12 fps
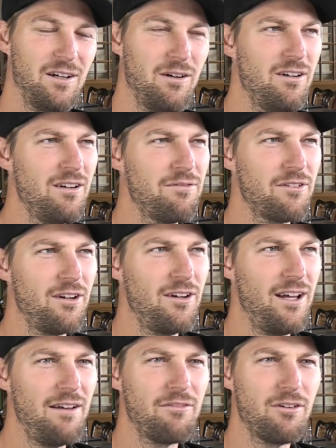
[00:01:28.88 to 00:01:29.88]
Well, I
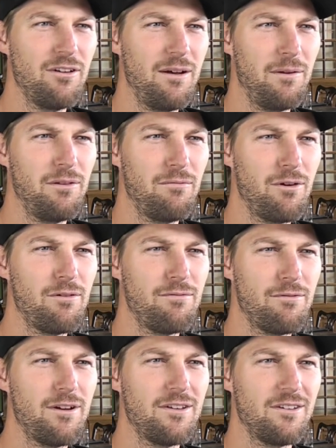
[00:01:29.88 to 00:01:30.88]
have gone up on the roof
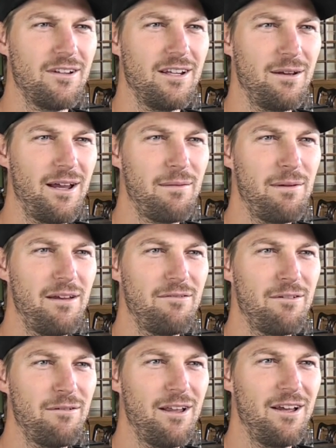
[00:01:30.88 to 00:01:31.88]
recently. Had a bit of
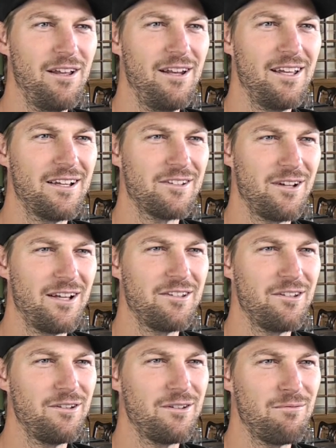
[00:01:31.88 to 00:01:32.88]
a leak, so I had to
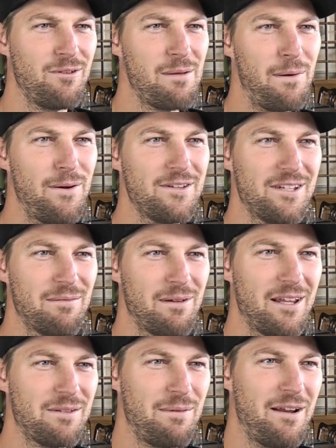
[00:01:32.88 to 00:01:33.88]
do some repointing, but
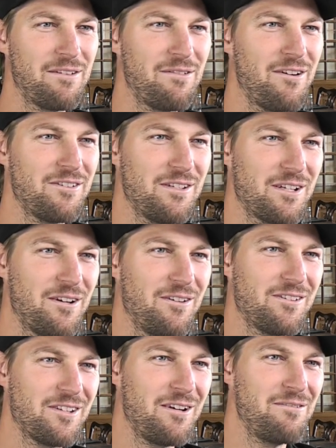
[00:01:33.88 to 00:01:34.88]
that's about as far as it's gone
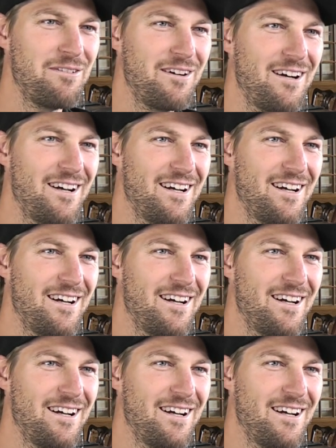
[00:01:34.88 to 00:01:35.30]
so far.